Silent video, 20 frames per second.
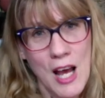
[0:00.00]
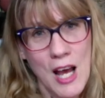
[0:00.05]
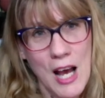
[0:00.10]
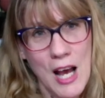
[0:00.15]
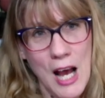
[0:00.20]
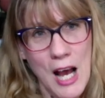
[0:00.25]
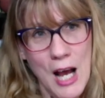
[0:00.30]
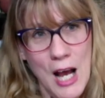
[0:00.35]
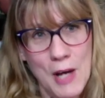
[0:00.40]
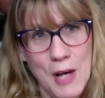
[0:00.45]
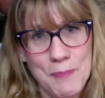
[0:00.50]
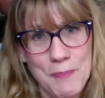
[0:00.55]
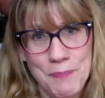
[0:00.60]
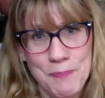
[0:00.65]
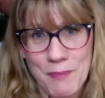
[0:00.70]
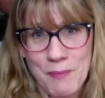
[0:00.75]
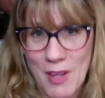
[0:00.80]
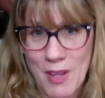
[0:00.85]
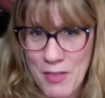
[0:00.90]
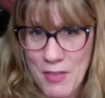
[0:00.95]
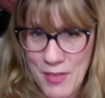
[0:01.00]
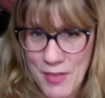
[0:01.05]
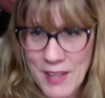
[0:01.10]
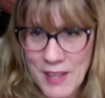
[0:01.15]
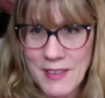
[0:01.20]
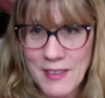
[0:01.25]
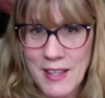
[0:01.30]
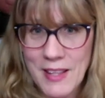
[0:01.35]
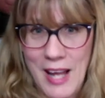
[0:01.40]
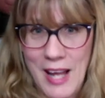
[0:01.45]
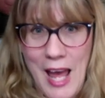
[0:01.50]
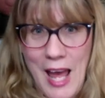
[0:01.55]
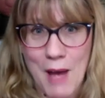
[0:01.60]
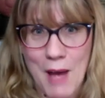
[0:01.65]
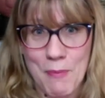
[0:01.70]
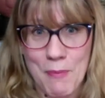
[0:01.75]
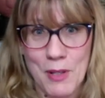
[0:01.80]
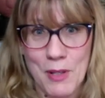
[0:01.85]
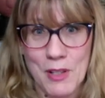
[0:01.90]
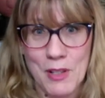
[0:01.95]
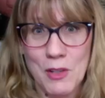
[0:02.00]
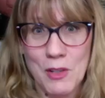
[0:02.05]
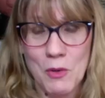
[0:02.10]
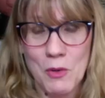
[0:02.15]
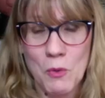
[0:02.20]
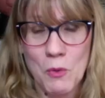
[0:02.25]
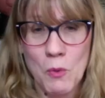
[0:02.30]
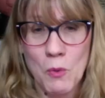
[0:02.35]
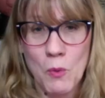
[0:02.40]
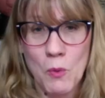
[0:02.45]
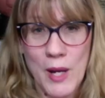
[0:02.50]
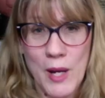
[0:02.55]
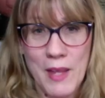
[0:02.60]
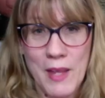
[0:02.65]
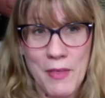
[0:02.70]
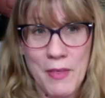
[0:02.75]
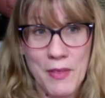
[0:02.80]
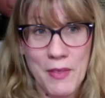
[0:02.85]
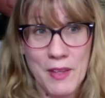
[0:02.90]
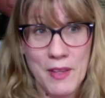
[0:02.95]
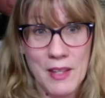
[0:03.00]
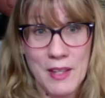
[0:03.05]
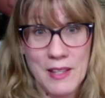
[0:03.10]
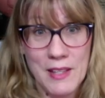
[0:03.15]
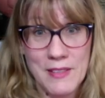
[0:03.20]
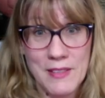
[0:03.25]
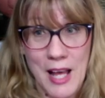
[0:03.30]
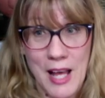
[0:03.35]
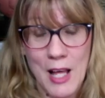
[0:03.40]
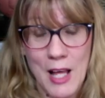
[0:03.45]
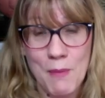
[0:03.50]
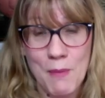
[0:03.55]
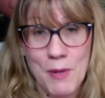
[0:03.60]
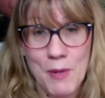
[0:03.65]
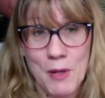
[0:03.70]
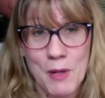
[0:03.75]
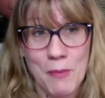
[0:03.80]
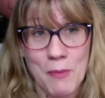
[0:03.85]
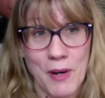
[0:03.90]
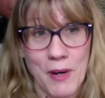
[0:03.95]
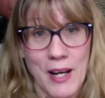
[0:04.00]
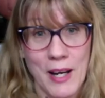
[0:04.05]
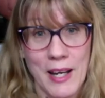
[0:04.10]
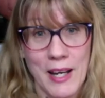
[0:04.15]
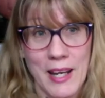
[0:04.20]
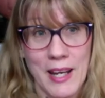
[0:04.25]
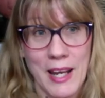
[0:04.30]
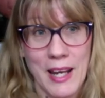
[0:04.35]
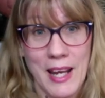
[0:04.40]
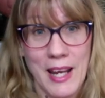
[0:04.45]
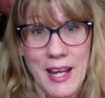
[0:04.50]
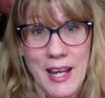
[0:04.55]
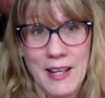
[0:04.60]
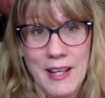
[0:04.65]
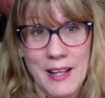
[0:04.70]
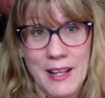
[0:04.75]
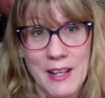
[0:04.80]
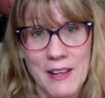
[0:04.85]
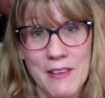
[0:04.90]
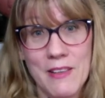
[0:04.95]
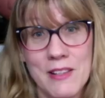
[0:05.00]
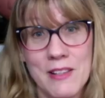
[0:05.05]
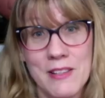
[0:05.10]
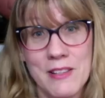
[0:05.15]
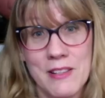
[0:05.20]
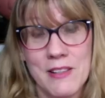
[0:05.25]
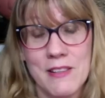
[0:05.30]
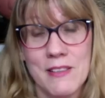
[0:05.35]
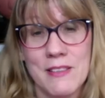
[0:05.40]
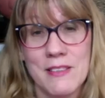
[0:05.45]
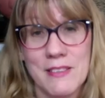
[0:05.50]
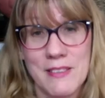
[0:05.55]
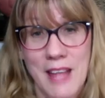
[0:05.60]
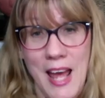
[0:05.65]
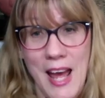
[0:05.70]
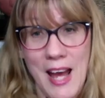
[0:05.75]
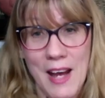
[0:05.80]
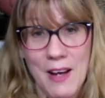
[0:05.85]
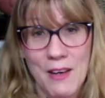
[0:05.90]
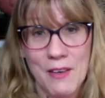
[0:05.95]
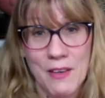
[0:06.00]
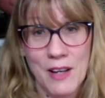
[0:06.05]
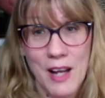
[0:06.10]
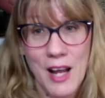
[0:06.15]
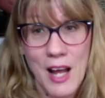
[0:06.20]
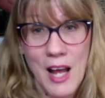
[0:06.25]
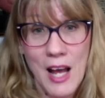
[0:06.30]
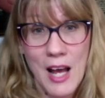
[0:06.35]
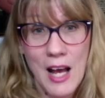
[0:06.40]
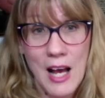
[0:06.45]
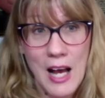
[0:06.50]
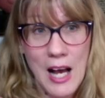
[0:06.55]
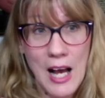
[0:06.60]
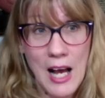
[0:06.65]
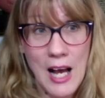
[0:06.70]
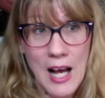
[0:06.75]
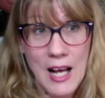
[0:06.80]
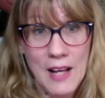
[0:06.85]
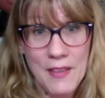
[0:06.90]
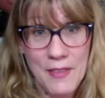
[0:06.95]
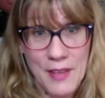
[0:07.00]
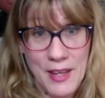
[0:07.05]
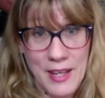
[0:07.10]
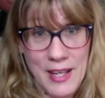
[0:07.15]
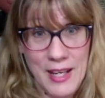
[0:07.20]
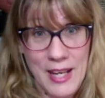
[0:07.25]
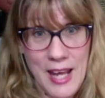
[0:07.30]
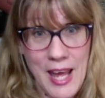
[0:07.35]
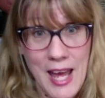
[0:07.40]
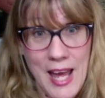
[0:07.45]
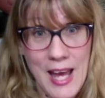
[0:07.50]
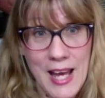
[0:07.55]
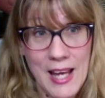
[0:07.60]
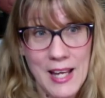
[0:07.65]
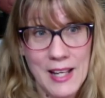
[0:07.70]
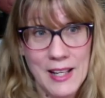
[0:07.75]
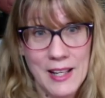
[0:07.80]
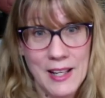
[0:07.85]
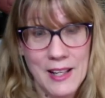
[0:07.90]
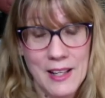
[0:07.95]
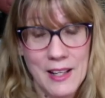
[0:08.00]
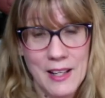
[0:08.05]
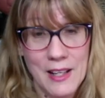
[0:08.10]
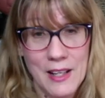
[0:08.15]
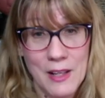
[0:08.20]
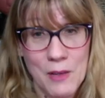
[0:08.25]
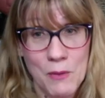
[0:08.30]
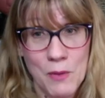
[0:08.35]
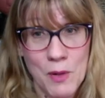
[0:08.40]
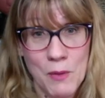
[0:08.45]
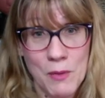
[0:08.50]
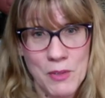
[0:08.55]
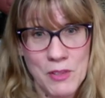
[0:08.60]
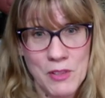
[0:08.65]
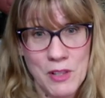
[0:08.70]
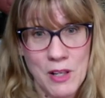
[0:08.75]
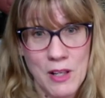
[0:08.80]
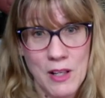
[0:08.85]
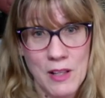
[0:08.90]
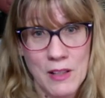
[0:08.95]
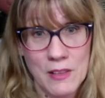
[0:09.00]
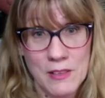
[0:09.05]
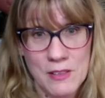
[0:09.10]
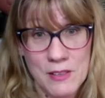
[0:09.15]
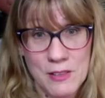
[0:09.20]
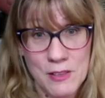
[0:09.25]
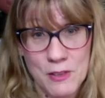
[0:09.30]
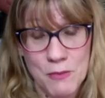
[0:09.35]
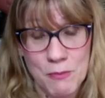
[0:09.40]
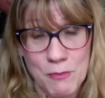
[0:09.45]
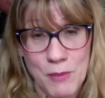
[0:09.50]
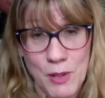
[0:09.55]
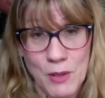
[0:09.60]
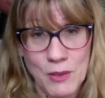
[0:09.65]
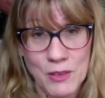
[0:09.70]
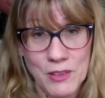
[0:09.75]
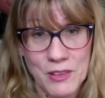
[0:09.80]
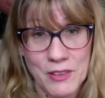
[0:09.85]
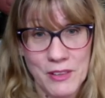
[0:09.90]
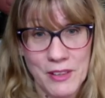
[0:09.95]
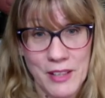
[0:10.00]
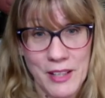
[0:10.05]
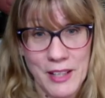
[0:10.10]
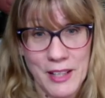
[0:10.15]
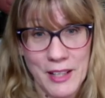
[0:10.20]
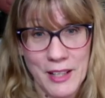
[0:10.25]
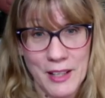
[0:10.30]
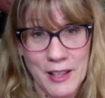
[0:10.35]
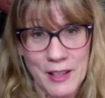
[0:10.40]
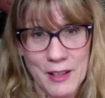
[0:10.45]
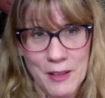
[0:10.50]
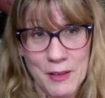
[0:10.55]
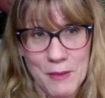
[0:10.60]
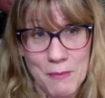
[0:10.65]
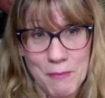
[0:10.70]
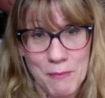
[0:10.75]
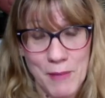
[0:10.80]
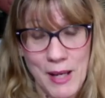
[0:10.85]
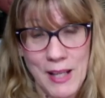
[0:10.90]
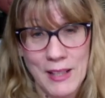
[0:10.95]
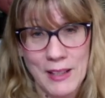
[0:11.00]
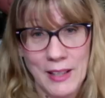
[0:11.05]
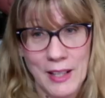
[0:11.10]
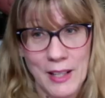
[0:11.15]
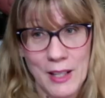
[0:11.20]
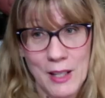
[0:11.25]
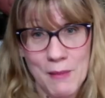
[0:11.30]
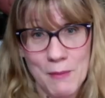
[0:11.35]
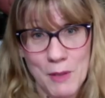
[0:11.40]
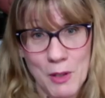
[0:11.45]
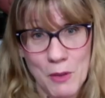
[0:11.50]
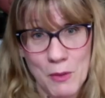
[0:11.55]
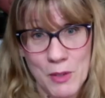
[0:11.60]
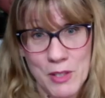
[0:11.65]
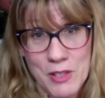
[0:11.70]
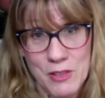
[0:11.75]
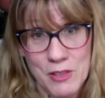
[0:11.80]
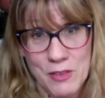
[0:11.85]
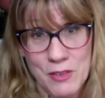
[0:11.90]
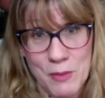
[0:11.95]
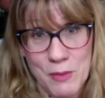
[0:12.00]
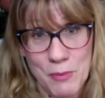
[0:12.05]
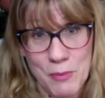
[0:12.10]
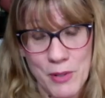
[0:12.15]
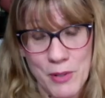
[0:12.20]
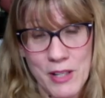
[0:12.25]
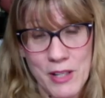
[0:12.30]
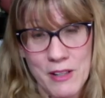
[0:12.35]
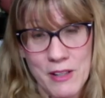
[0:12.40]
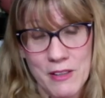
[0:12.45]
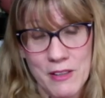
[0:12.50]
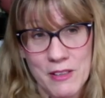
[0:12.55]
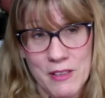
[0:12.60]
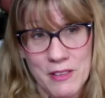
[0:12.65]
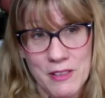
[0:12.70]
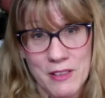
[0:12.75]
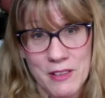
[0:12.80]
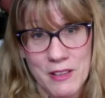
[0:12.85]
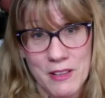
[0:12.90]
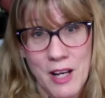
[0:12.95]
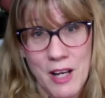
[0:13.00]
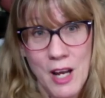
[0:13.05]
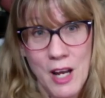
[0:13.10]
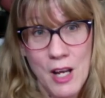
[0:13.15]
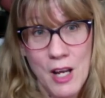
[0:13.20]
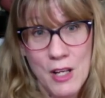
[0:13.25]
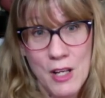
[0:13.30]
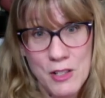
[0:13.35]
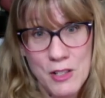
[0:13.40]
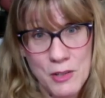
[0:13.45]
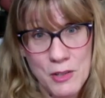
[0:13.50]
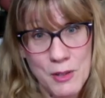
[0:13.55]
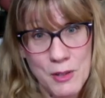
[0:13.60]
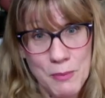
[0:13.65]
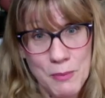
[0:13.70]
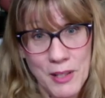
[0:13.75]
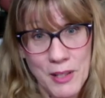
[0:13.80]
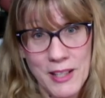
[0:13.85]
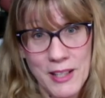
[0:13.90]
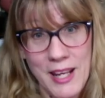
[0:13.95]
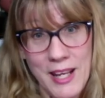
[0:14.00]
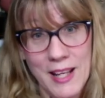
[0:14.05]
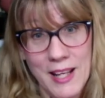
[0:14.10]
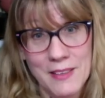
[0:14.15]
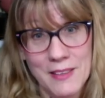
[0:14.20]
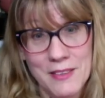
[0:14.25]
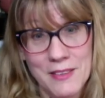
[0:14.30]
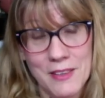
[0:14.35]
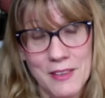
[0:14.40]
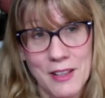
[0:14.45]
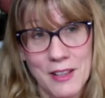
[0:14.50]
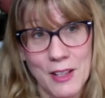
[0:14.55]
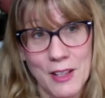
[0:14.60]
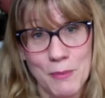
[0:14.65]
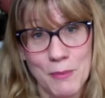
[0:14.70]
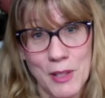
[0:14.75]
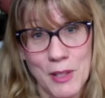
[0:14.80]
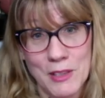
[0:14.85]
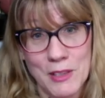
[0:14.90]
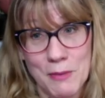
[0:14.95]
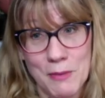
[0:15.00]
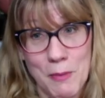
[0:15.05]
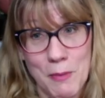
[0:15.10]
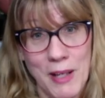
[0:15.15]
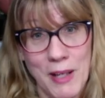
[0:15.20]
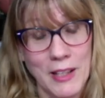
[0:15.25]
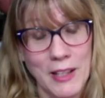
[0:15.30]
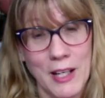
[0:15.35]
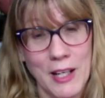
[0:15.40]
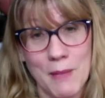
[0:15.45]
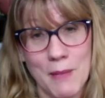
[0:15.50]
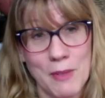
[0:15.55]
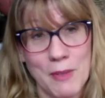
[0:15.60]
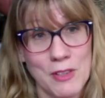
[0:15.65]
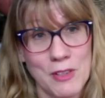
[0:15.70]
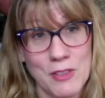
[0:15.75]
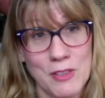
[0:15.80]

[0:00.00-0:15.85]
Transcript: Um, thing that happened with his elbow break. And here turns out uh, that he had what was called smoldering myeloma, which is the precursor to a blood cancer called multiple myeloma.